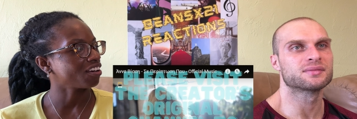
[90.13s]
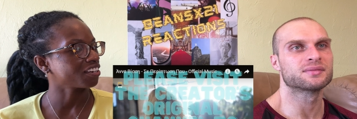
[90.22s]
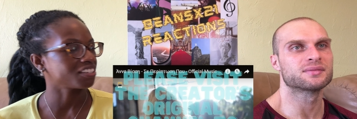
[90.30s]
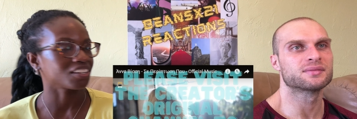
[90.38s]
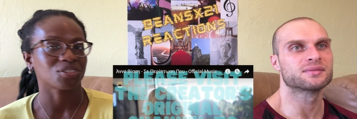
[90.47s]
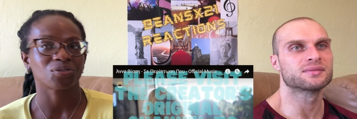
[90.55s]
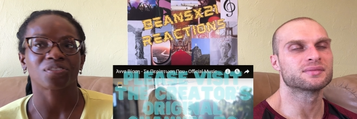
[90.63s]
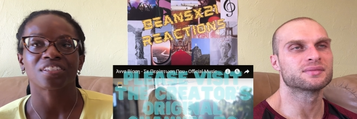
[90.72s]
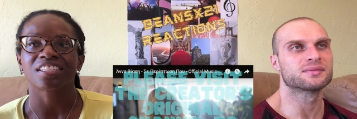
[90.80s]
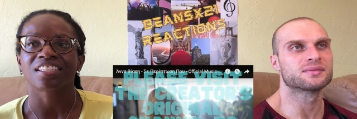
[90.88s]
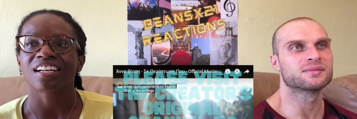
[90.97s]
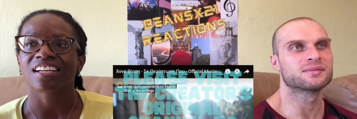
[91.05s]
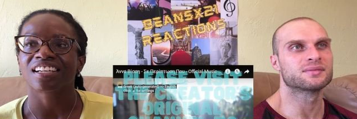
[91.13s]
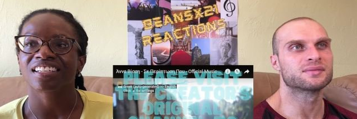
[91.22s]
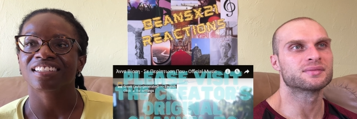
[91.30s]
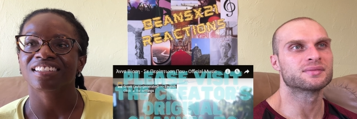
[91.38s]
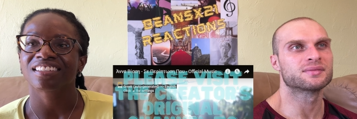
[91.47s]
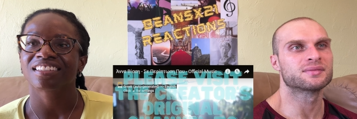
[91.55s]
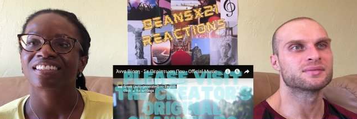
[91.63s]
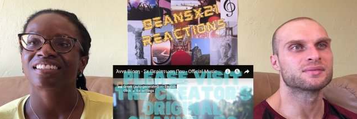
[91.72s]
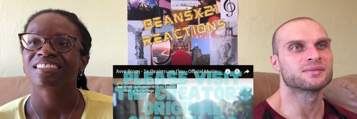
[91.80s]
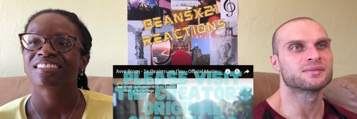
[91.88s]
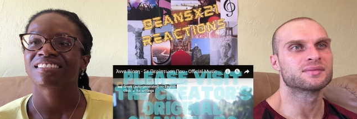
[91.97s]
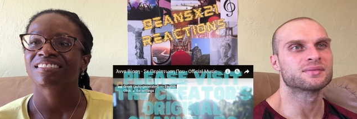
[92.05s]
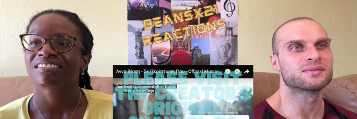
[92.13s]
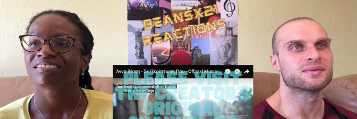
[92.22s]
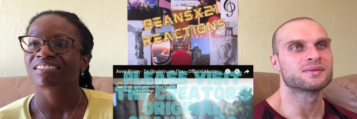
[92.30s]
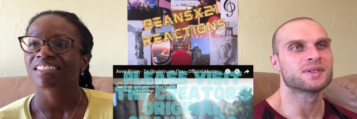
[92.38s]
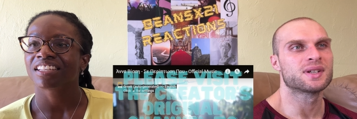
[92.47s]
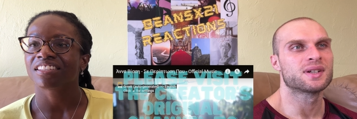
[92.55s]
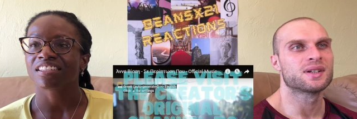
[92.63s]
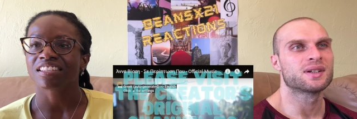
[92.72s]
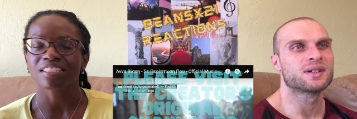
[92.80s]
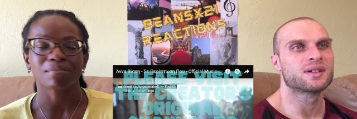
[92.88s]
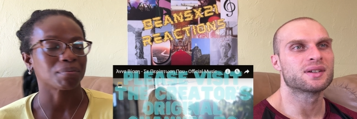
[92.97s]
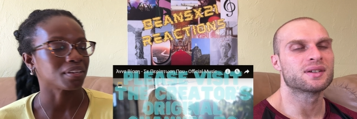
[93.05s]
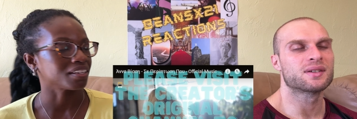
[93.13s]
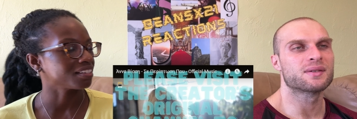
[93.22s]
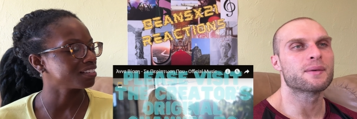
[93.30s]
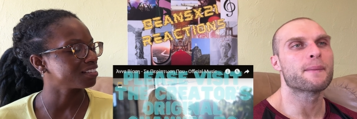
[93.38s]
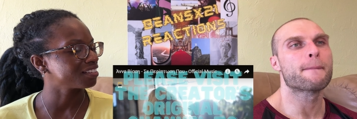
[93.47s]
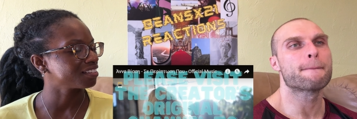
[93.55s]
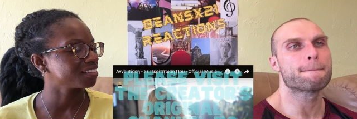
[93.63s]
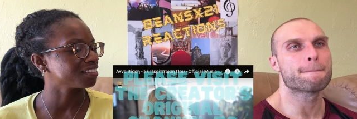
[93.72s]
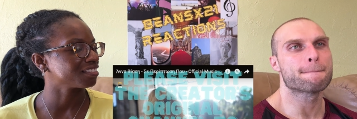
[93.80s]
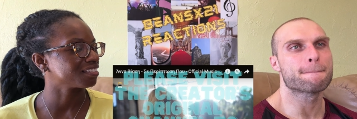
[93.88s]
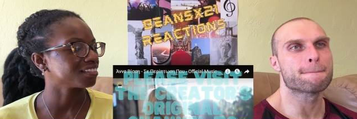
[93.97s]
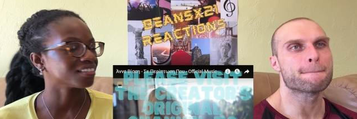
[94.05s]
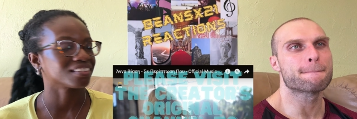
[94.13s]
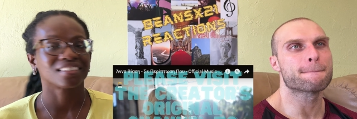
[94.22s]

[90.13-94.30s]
Speaker 1: architectural design into this space. Mm.